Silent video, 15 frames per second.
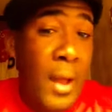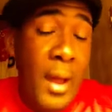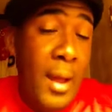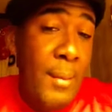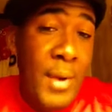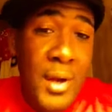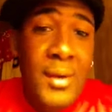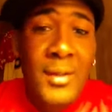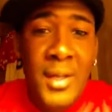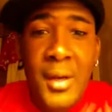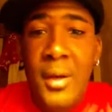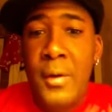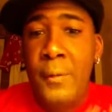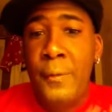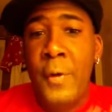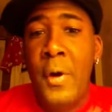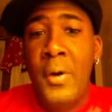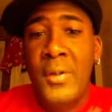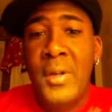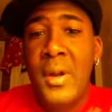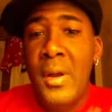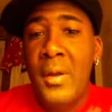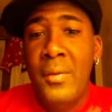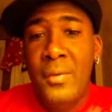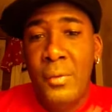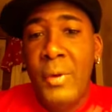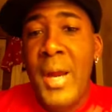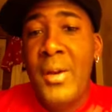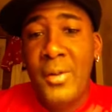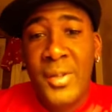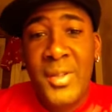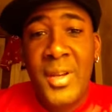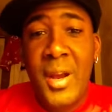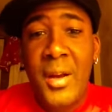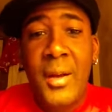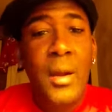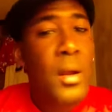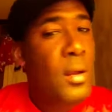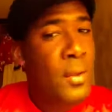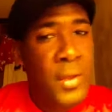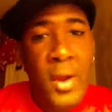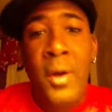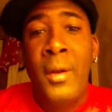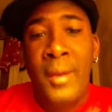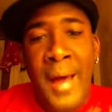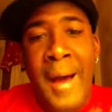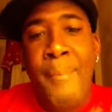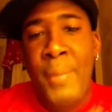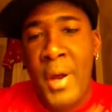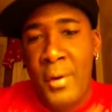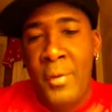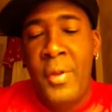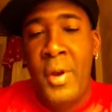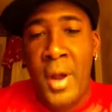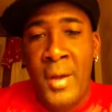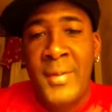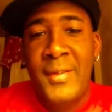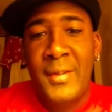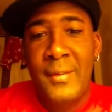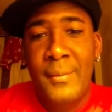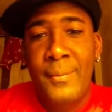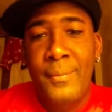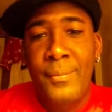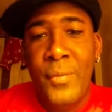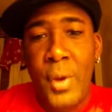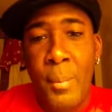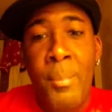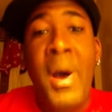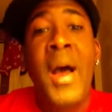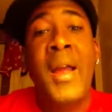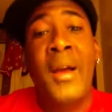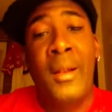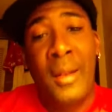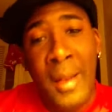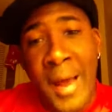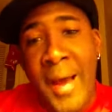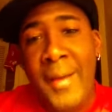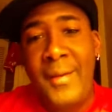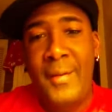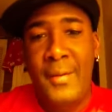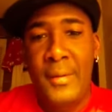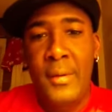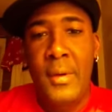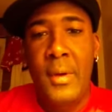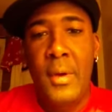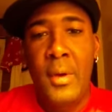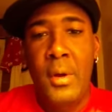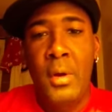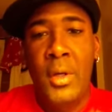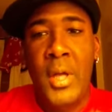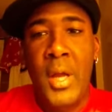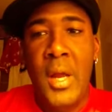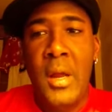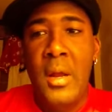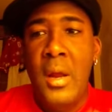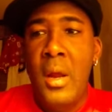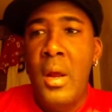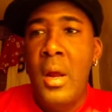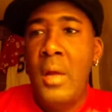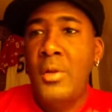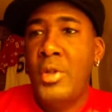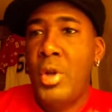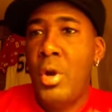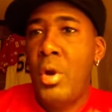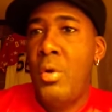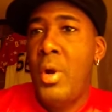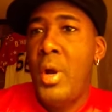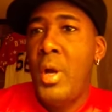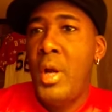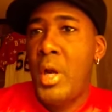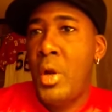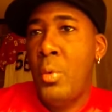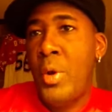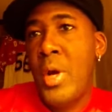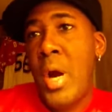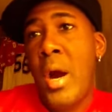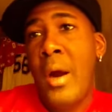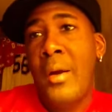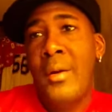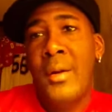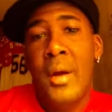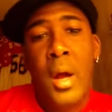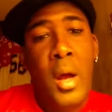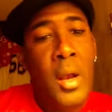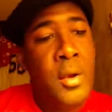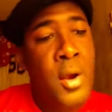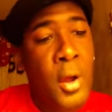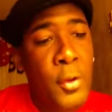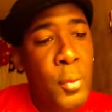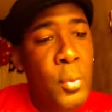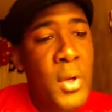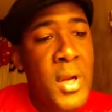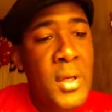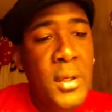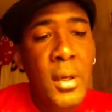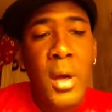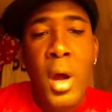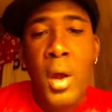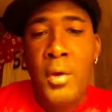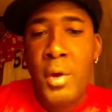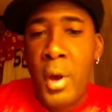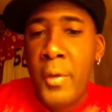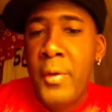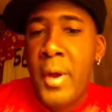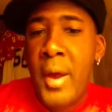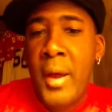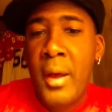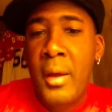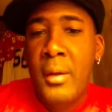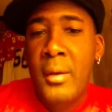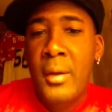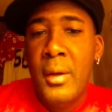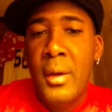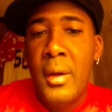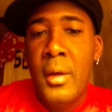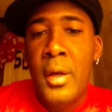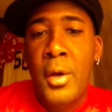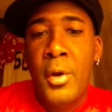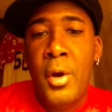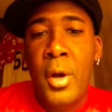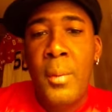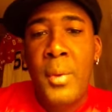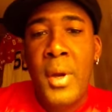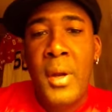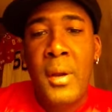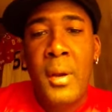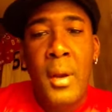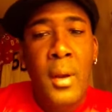I'm here to tell you, folks, the Raiders suck. They're a lot better than us. By a lot. Okay? And so, here we are. Another week, another L. You know what I mean?